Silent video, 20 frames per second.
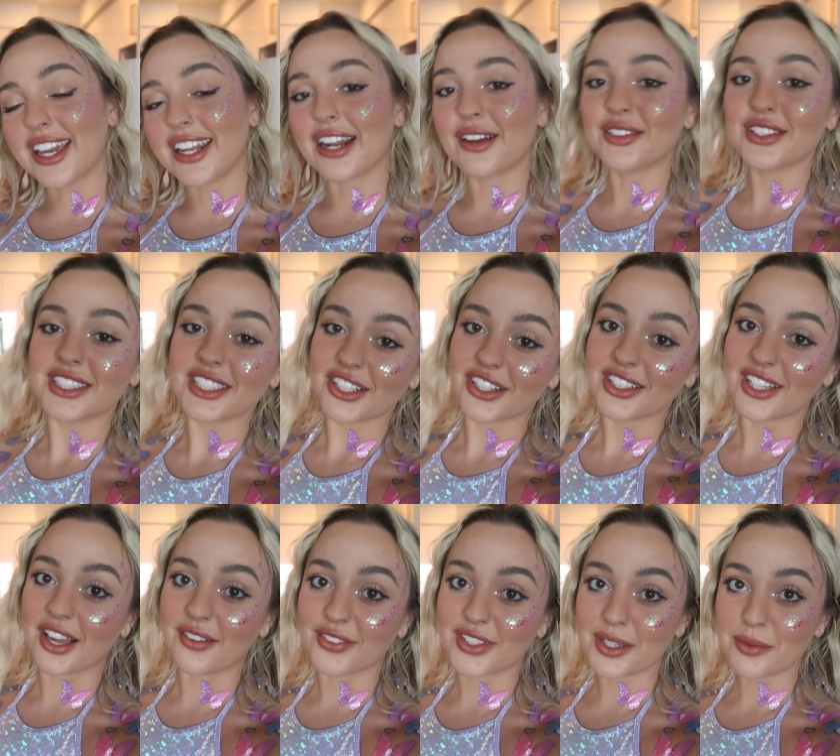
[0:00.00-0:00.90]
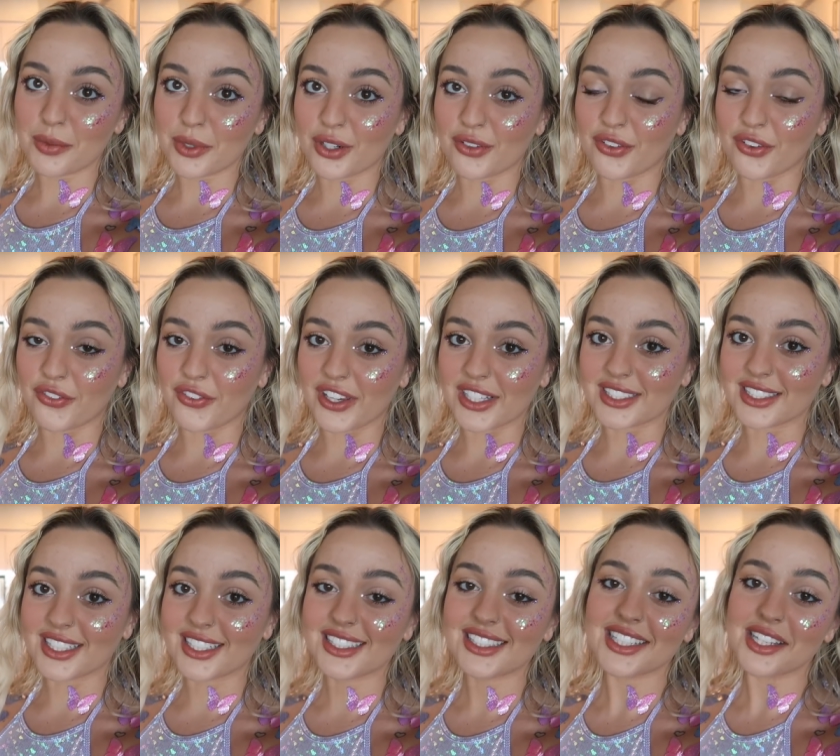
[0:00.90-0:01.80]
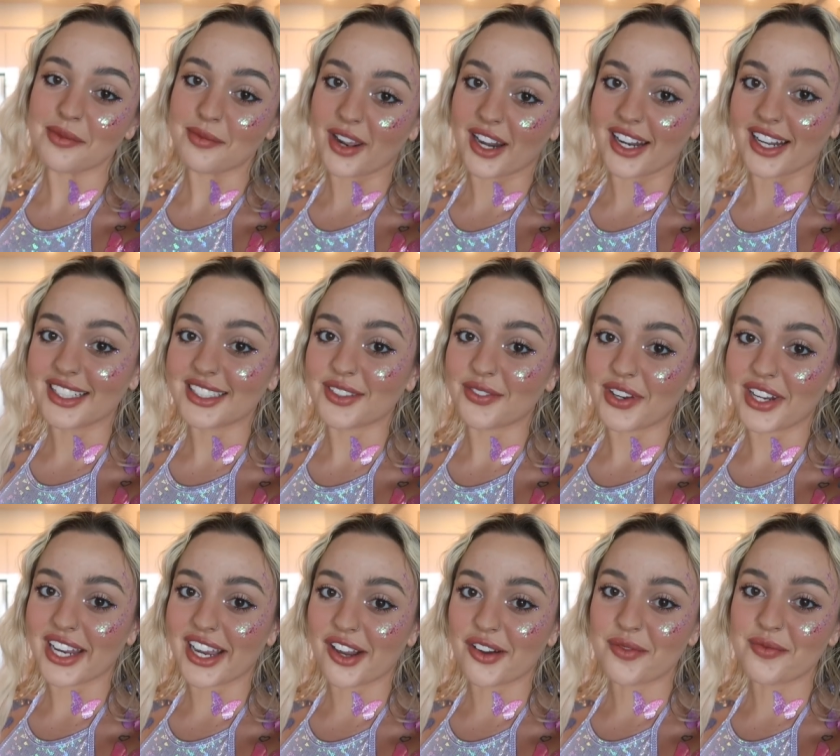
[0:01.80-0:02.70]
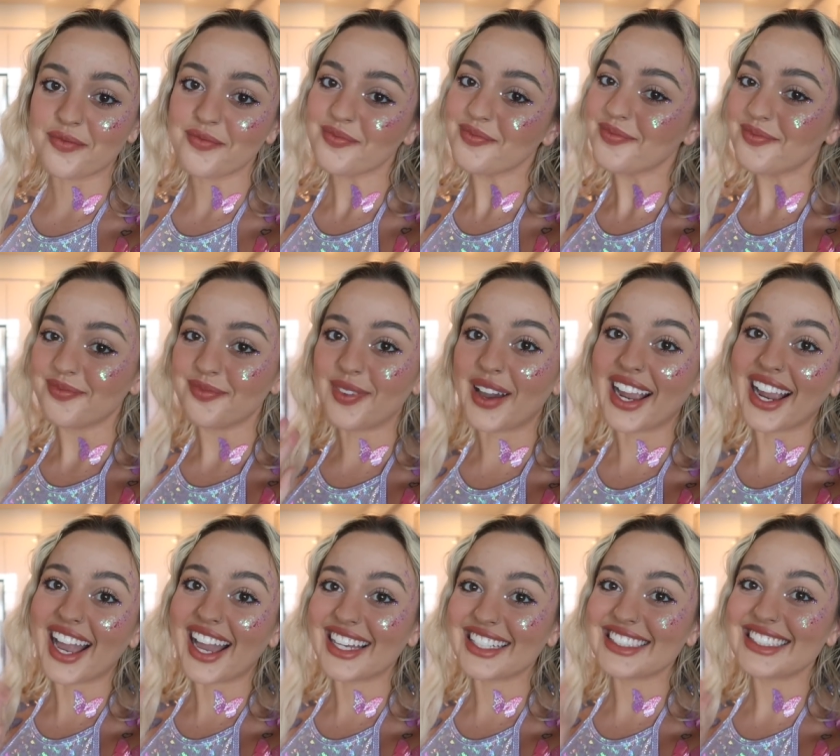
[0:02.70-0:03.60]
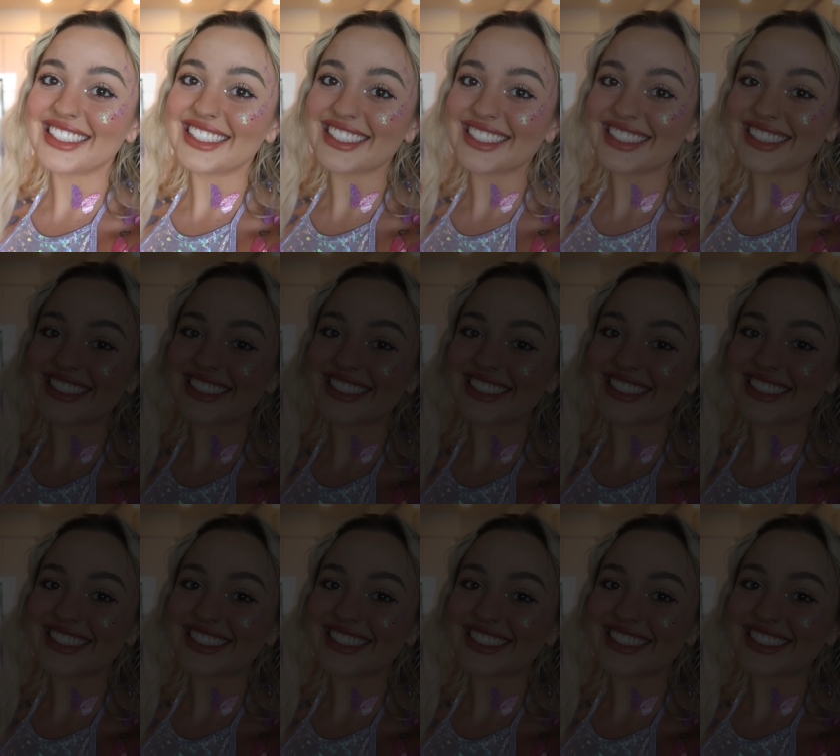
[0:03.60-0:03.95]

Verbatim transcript: and I will see your lovely, beautiful faces in my next video. Bye guys.